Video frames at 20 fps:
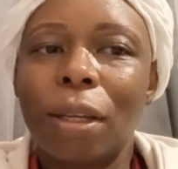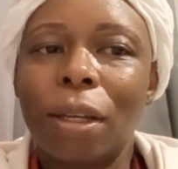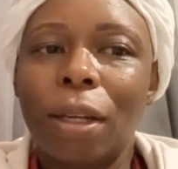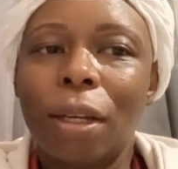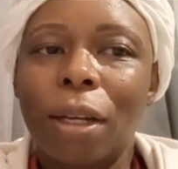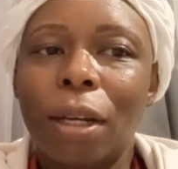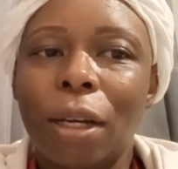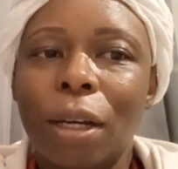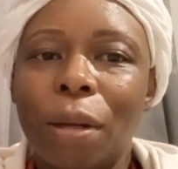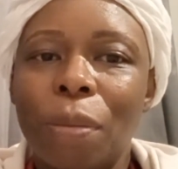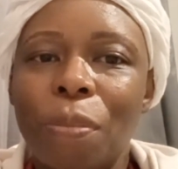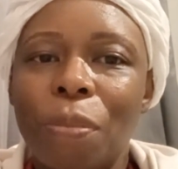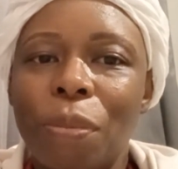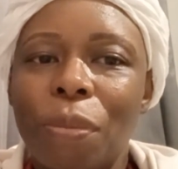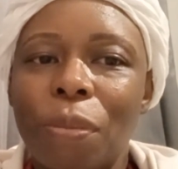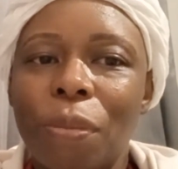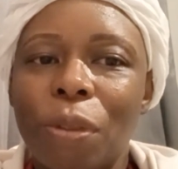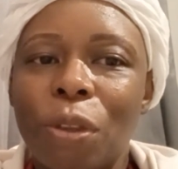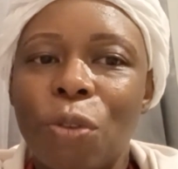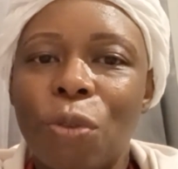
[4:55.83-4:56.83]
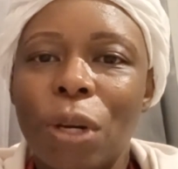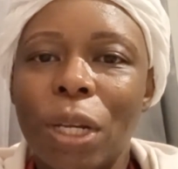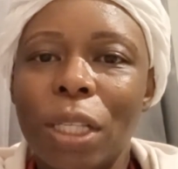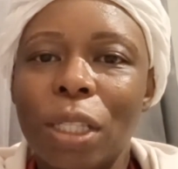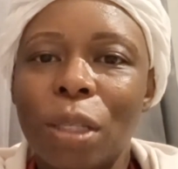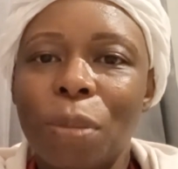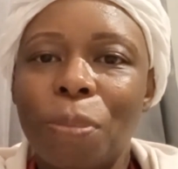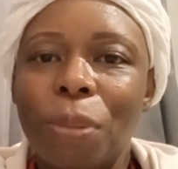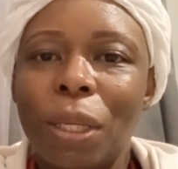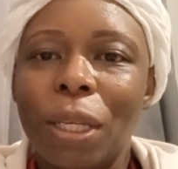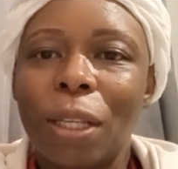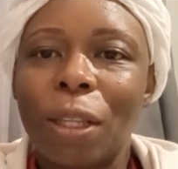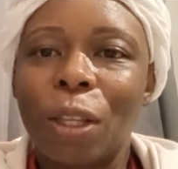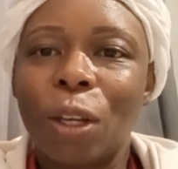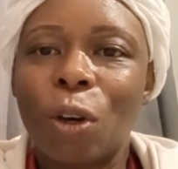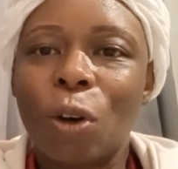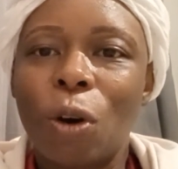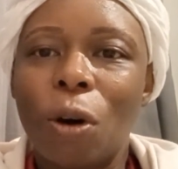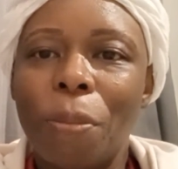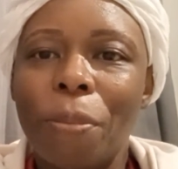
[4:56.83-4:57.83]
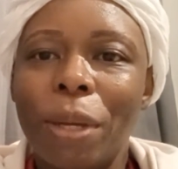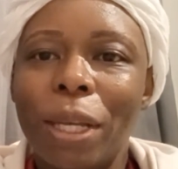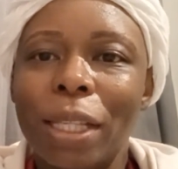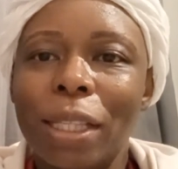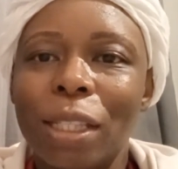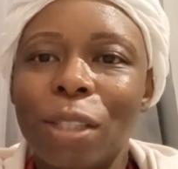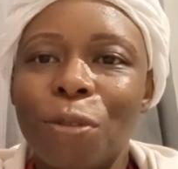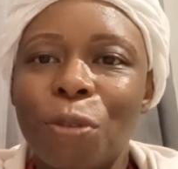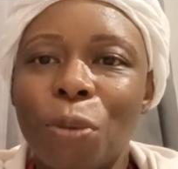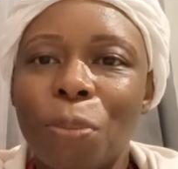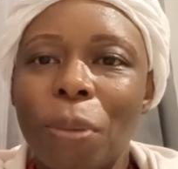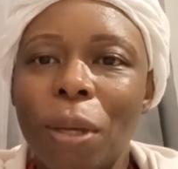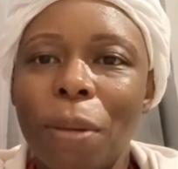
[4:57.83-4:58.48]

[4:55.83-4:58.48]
um, the recipe in the comments for